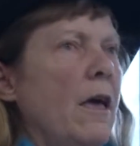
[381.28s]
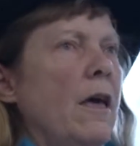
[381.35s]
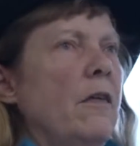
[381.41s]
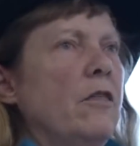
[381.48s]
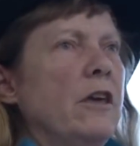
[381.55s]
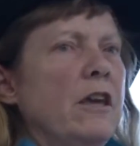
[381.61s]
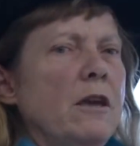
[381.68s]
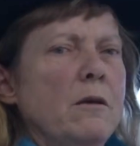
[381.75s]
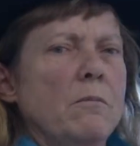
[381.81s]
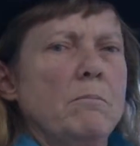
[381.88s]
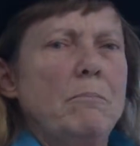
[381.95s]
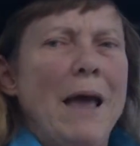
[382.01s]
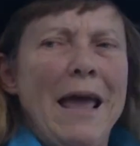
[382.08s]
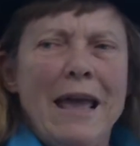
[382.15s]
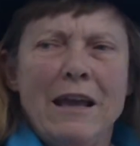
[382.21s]
the
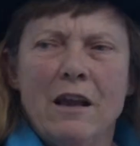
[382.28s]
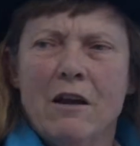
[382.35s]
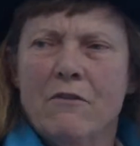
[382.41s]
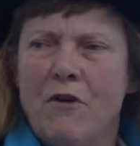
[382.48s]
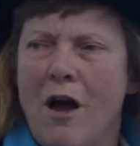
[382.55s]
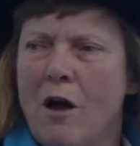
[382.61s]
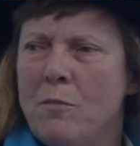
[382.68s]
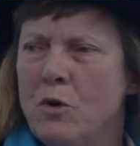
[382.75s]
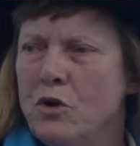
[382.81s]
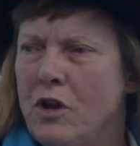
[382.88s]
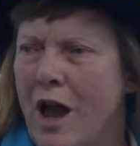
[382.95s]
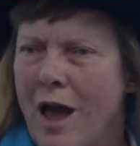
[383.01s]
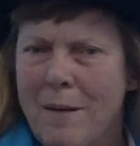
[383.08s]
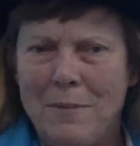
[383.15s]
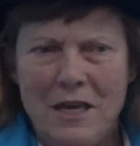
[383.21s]
Bank of Abu
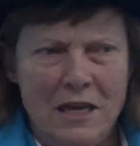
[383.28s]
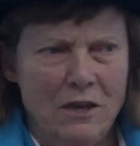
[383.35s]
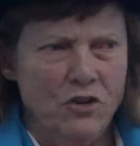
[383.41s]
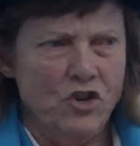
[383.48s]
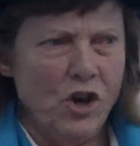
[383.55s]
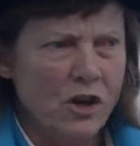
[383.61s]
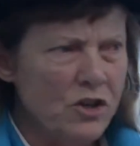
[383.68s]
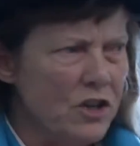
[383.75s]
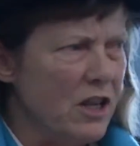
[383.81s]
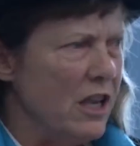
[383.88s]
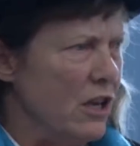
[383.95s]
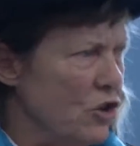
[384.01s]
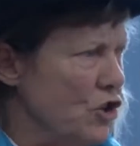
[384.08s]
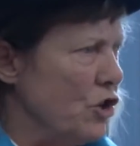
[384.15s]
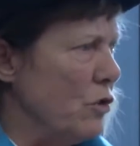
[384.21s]
Dhabi just
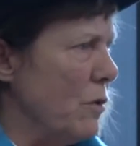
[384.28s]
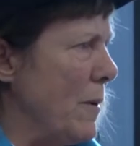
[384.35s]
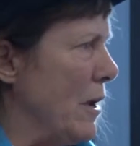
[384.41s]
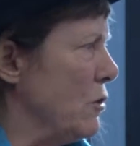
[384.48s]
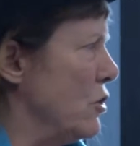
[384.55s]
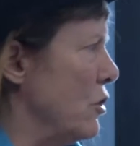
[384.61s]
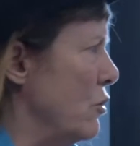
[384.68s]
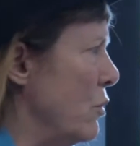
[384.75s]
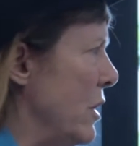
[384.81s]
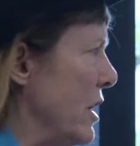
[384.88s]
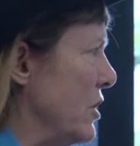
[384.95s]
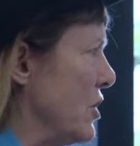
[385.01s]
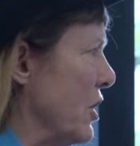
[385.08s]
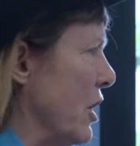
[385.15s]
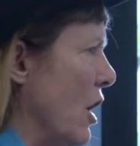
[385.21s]
issued about 2
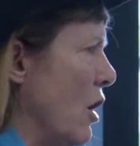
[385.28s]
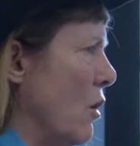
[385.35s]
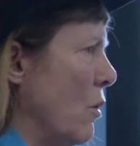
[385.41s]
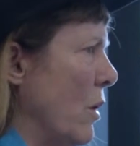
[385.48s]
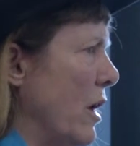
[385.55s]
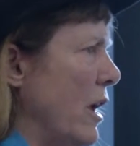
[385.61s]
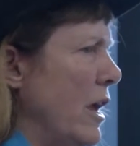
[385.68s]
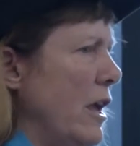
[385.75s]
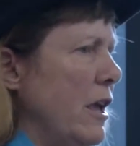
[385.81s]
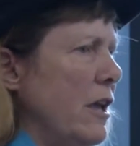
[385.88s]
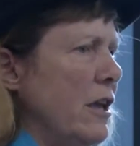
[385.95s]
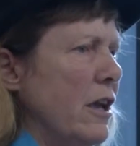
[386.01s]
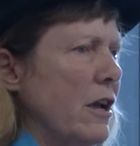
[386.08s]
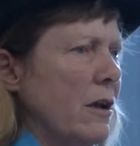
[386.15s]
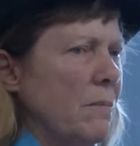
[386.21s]
weeks ago a
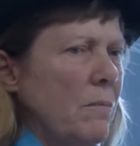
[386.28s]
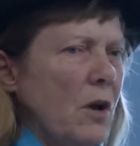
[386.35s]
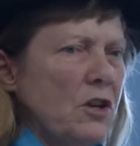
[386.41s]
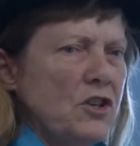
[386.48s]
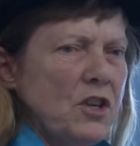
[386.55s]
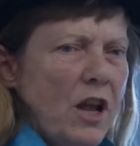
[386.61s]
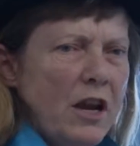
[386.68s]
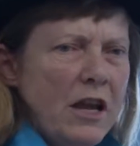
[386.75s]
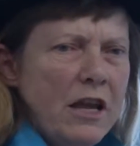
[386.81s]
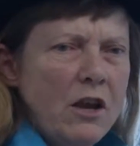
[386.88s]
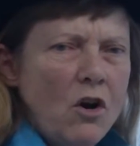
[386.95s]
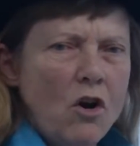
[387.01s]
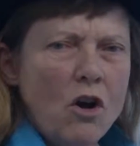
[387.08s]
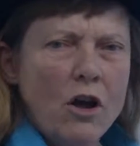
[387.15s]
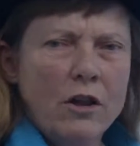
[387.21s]
study
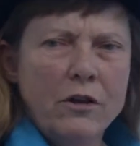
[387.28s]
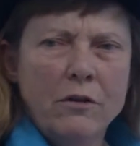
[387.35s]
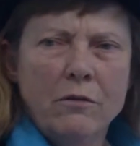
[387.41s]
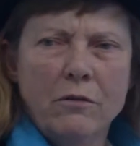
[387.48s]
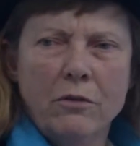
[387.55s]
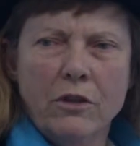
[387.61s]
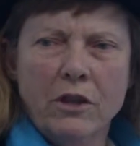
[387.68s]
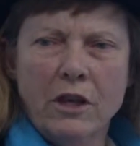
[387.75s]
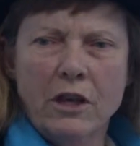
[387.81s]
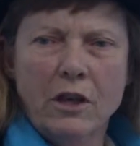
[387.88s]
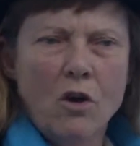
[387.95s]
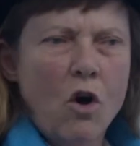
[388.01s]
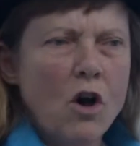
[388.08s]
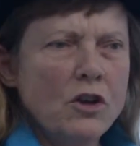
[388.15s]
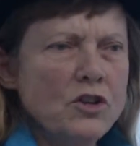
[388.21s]
on the
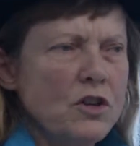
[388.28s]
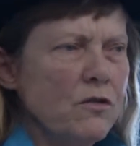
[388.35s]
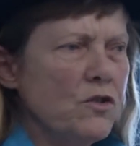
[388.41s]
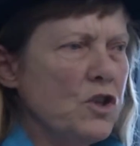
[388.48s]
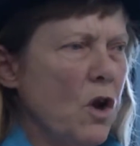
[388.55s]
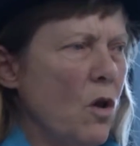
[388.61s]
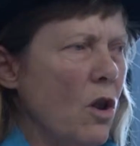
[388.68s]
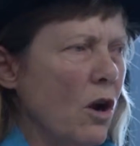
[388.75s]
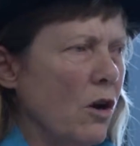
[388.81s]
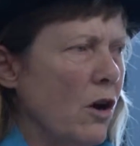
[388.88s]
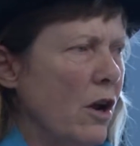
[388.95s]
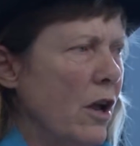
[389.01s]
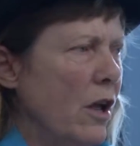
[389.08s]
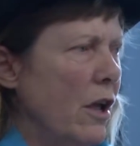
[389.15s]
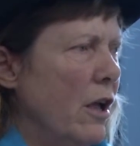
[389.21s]
cost of solar.
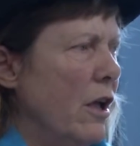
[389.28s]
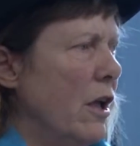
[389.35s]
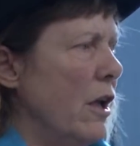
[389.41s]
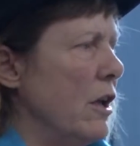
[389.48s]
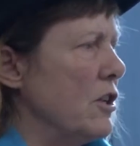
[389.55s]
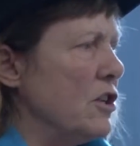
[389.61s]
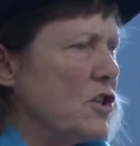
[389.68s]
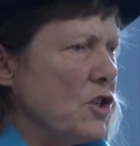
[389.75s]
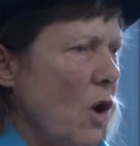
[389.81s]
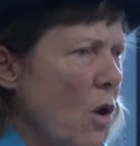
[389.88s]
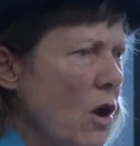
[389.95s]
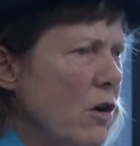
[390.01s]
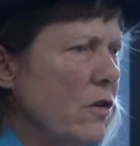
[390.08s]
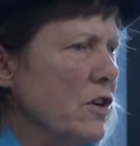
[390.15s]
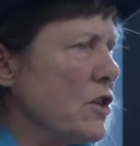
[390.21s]

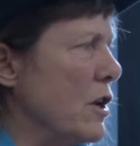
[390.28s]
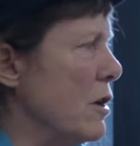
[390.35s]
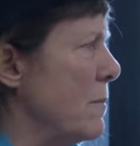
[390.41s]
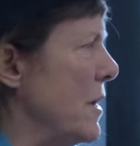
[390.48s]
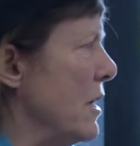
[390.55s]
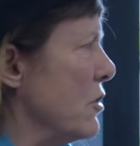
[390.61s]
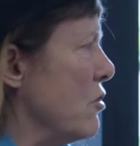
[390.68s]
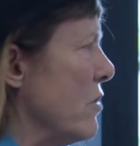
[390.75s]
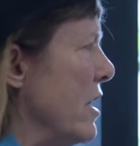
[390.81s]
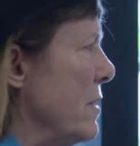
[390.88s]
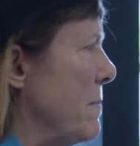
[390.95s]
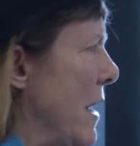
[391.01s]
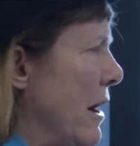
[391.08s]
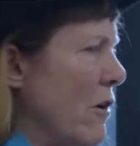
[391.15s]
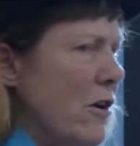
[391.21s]
Solar is going to be at grid
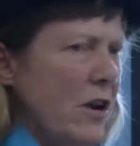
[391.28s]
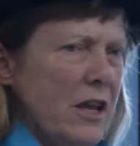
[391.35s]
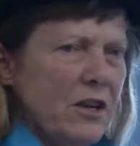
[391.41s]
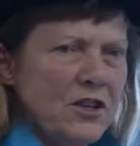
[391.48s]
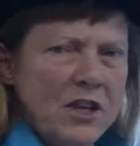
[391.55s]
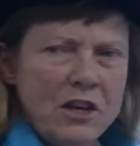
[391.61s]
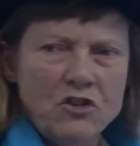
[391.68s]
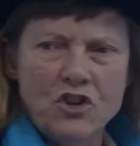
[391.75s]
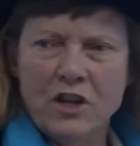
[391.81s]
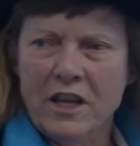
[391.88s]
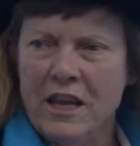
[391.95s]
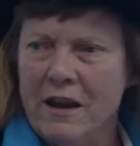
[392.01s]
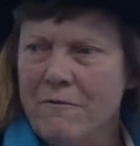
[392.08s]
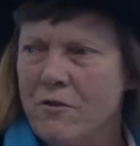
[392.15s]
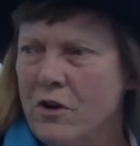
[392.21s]
parity essentially
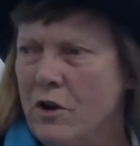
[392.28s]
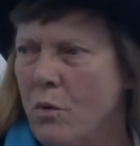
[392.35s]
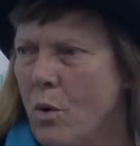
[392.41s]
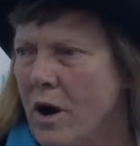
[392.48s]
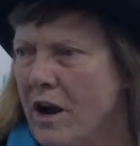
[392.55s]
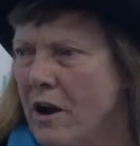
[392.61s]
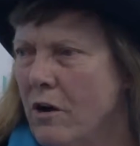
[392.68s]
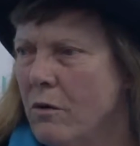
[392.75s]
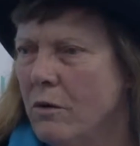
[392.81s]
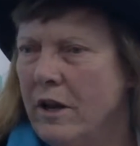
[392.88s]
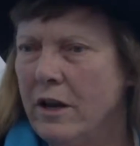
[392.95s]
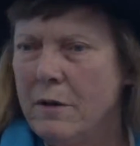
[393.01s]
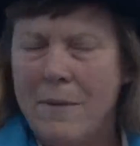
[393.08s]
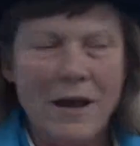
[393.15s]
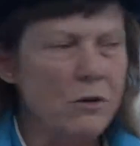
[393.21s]
everywhere
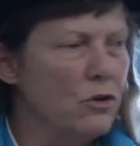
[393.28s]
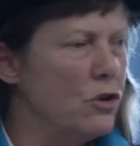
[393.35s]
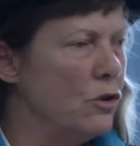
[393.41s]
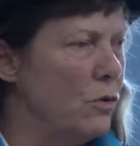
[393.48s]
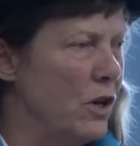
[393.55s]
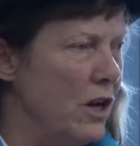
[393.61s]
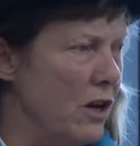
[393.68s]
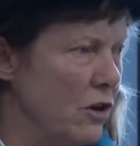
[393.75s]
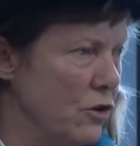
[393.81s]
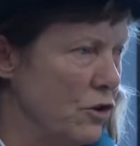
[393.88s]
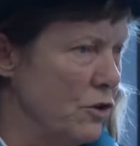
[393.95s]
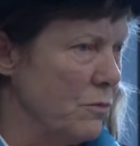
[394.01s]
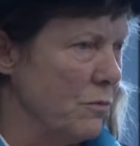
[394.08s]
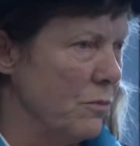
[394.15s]
in about 2 years.